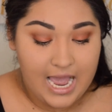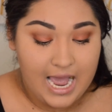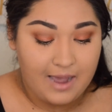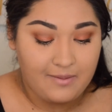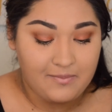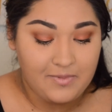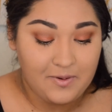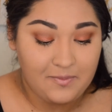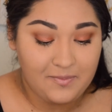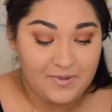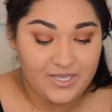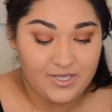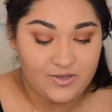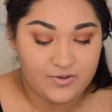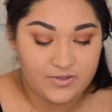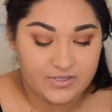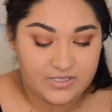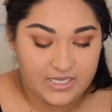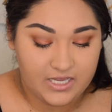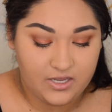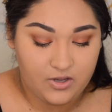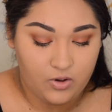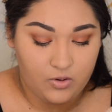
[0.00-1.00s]
I'm going to be
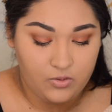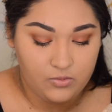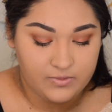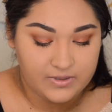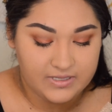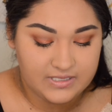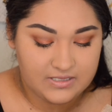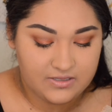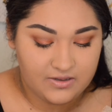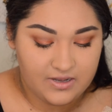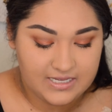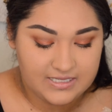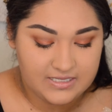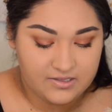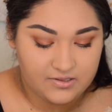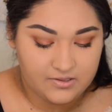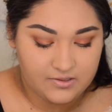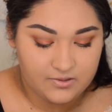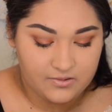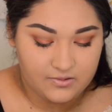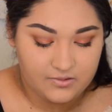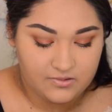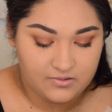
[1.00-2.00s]
using, oh, it still has a
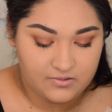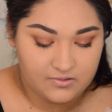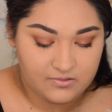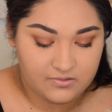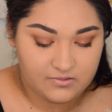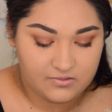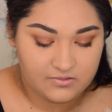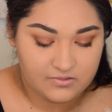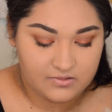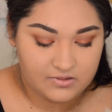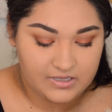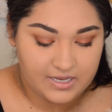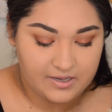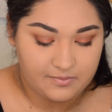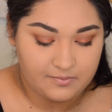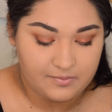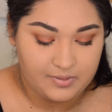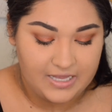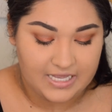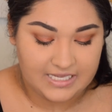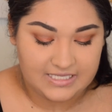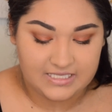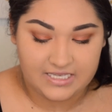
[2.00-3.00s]
little
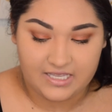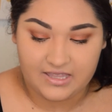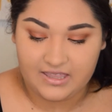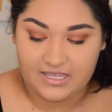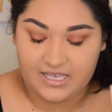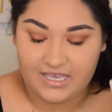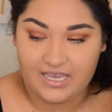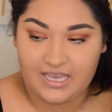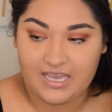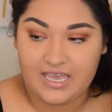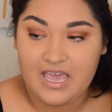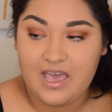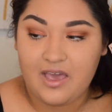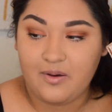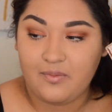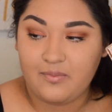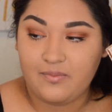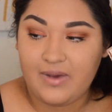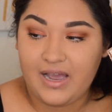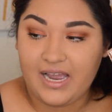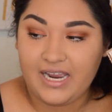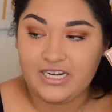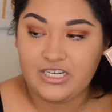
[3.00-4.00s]
like plastic thing,
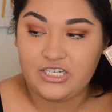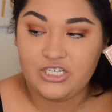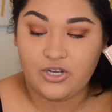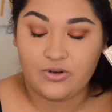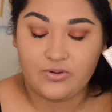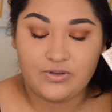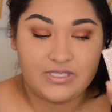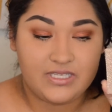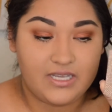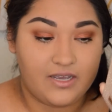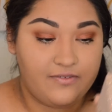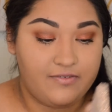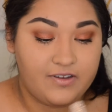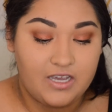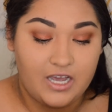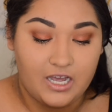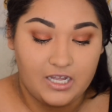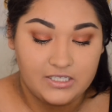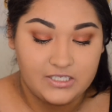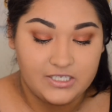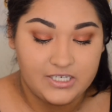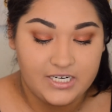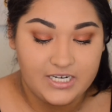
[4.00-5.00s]
my Dose of
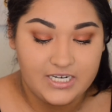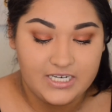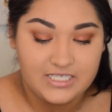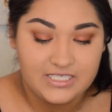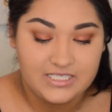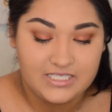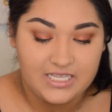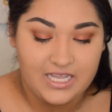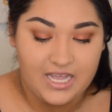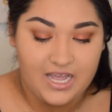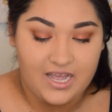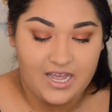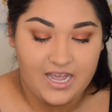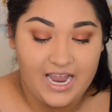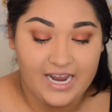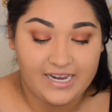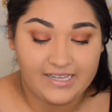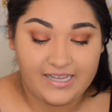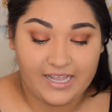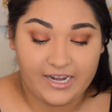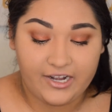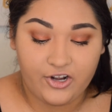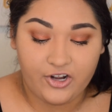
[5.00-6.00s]
Colors
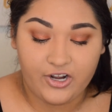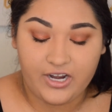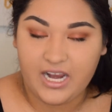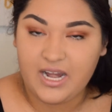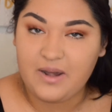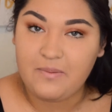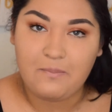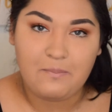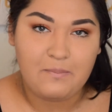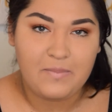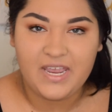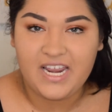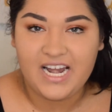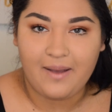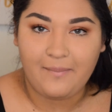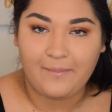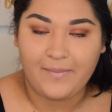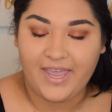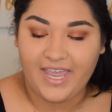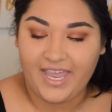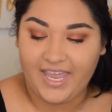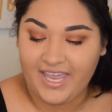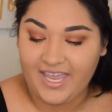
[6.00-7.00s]
highlighter in
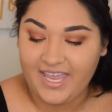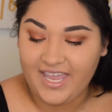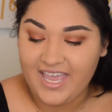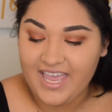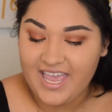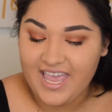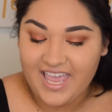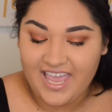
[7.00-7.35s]
Mírame.